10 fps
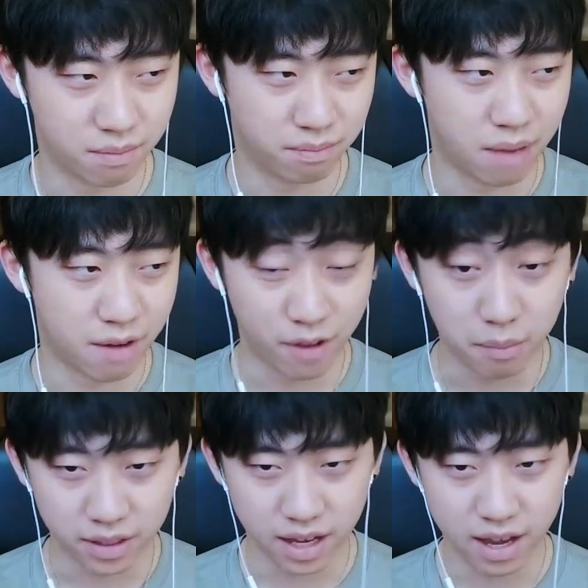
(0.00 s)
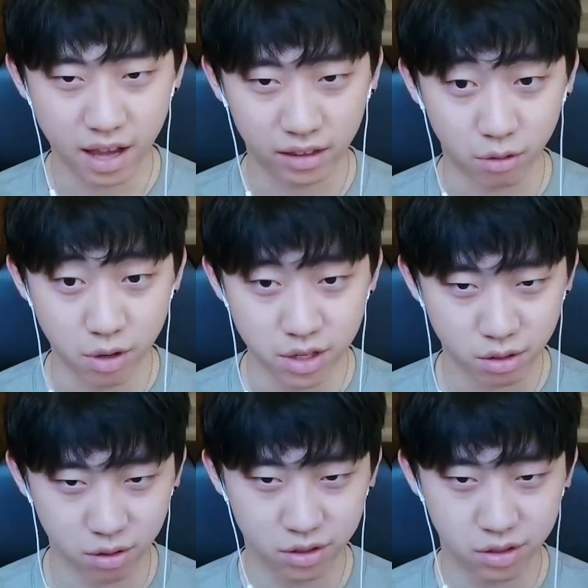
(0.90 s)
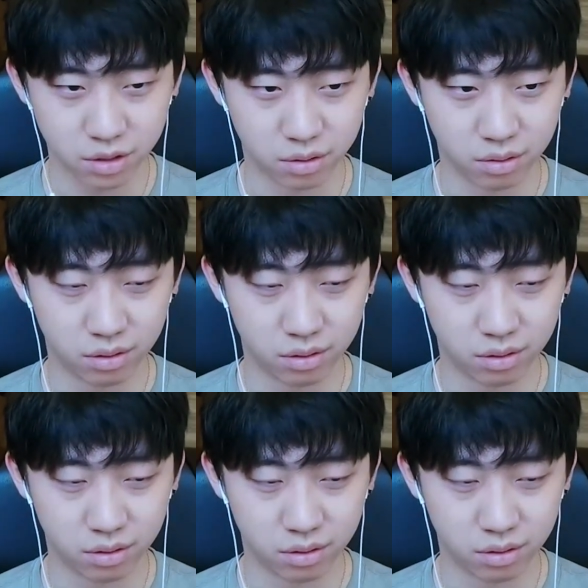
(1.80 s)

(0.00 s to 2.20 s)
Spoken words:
my family, they had the resource to,